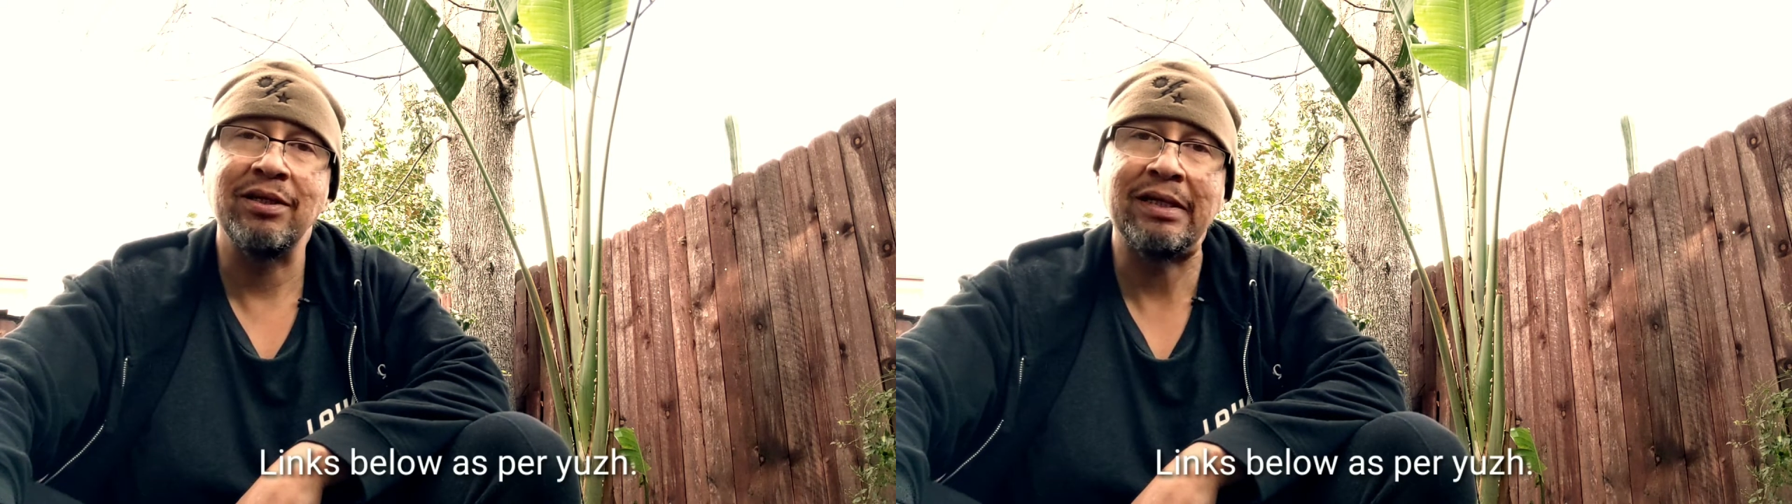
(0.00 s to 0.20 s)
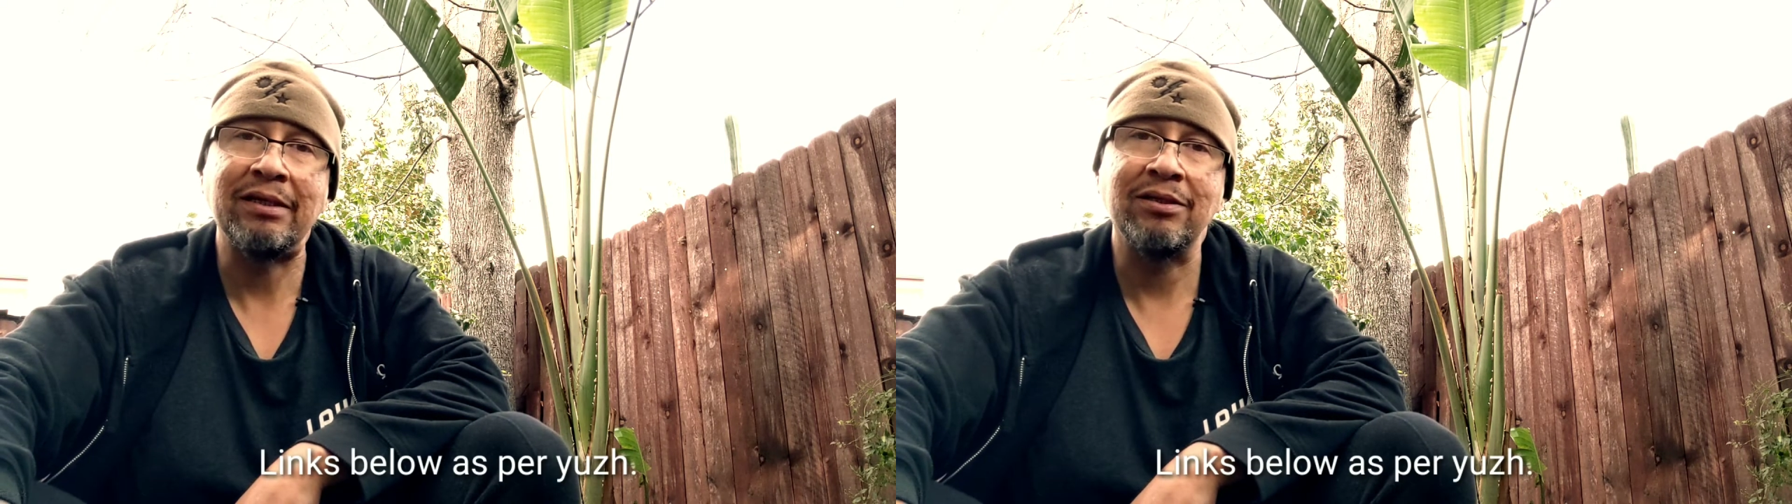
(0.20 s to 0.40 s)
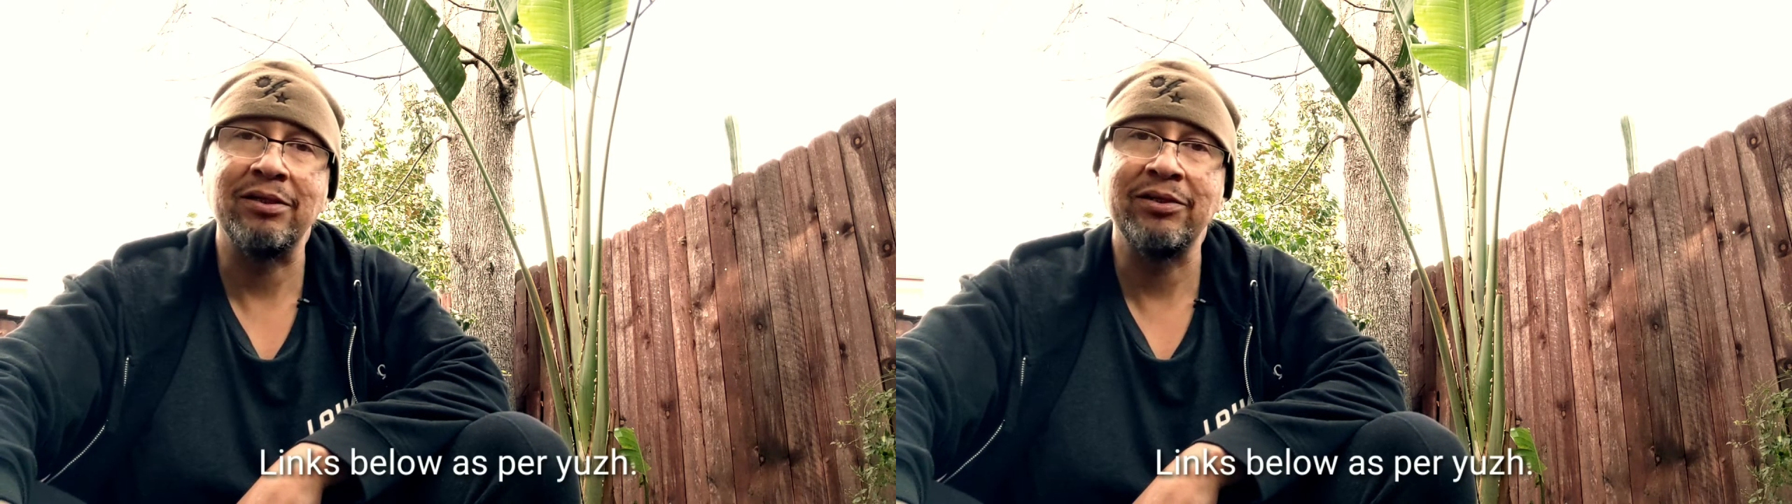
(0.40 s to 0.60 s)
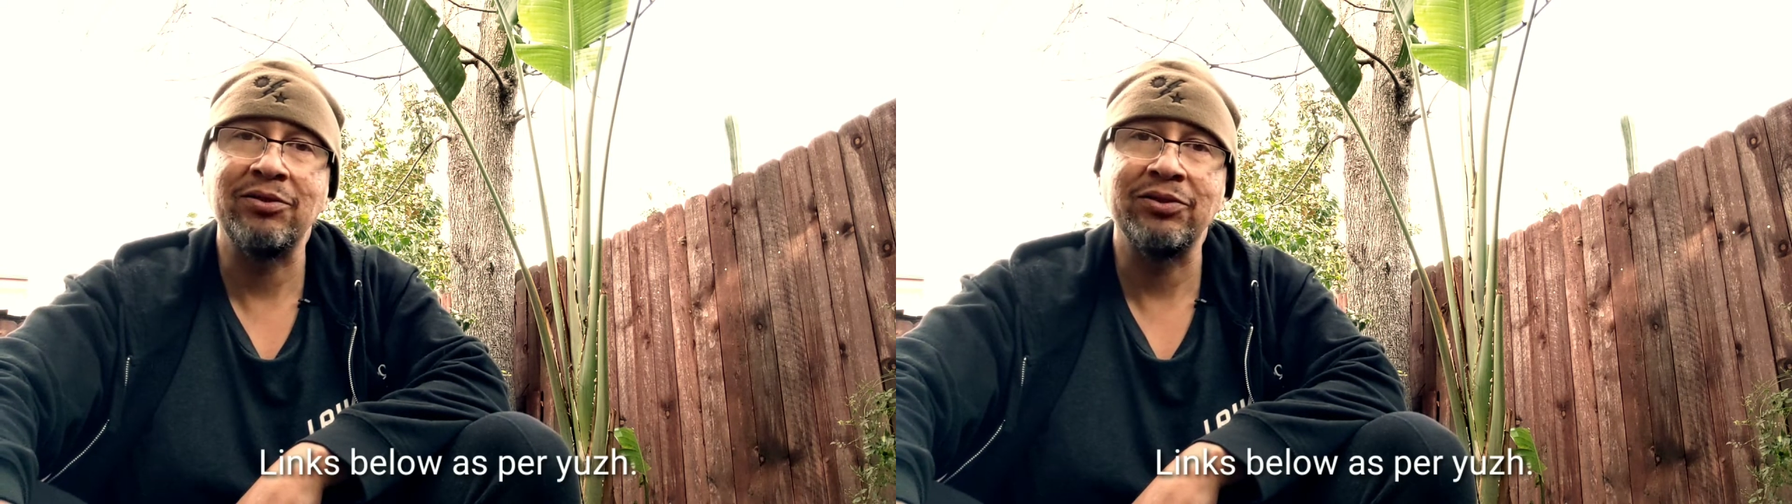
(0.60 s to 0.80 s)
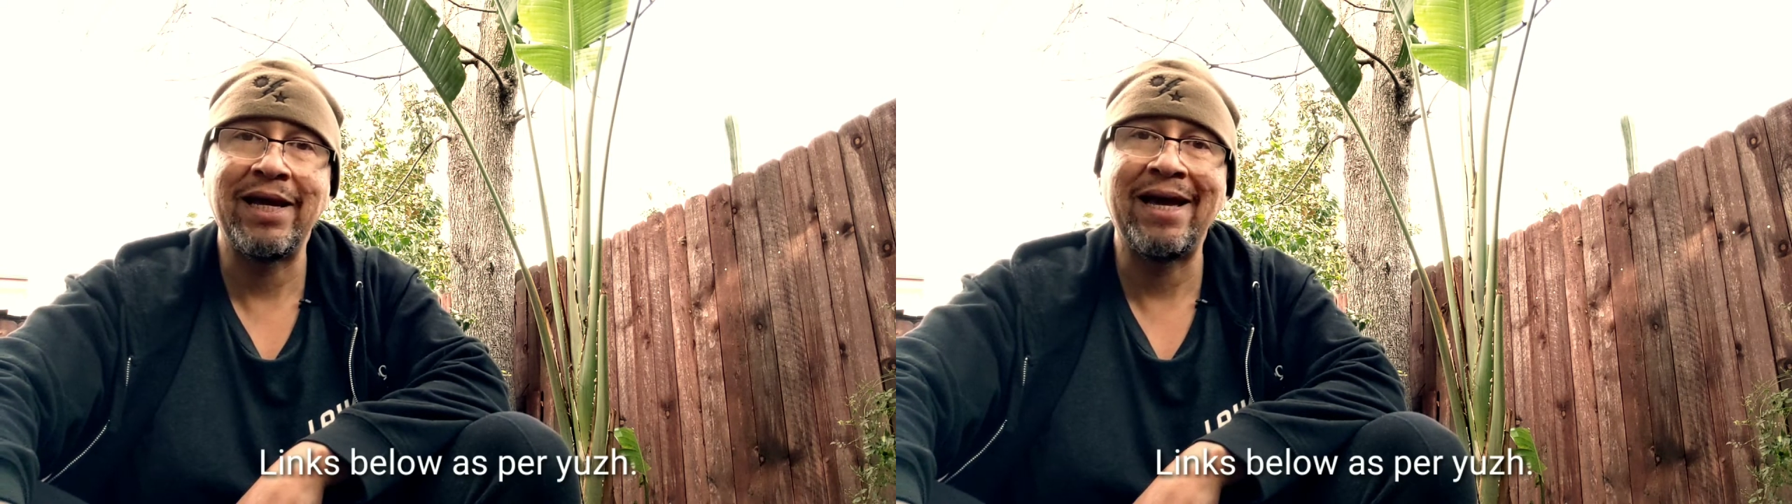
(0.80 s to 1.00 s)
and
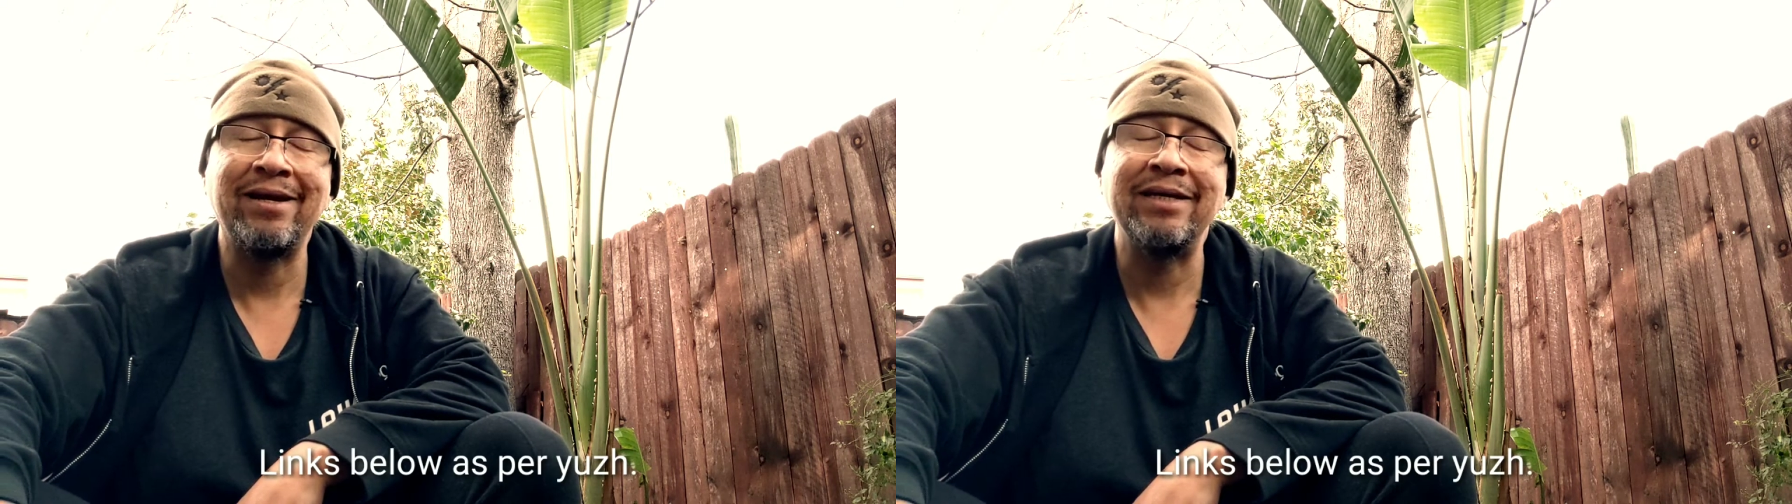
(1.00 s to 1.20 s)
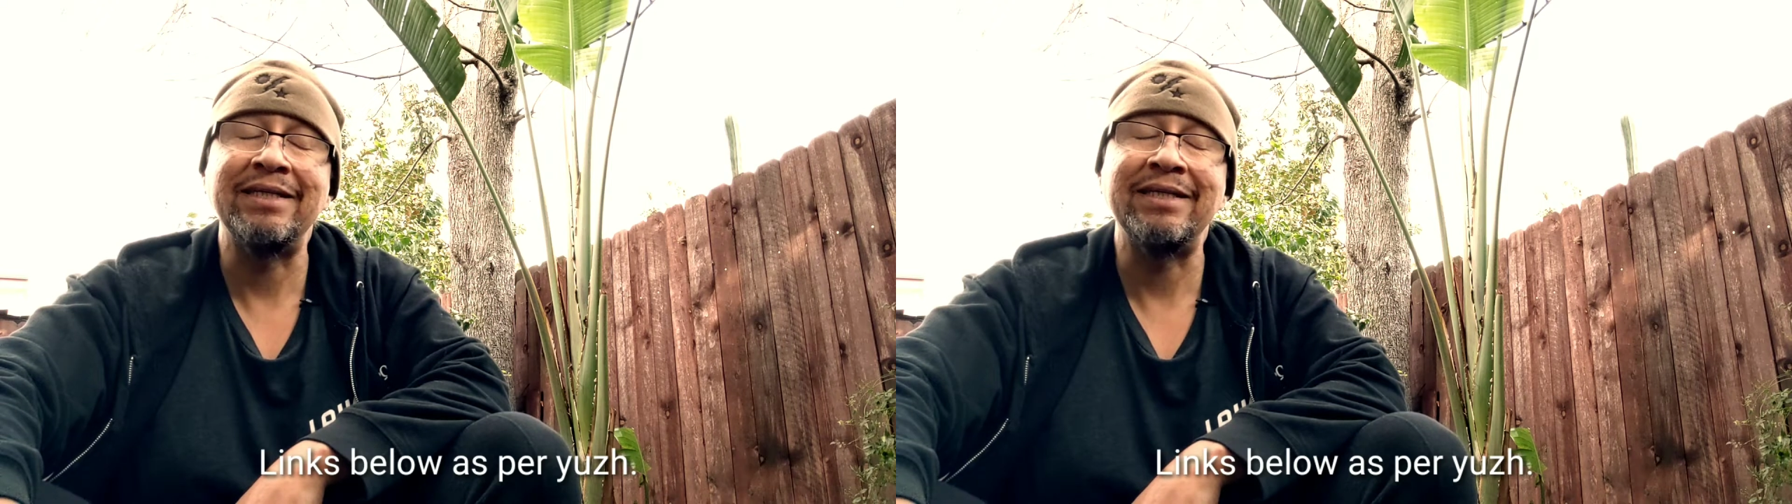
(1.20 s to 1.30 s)
clinical data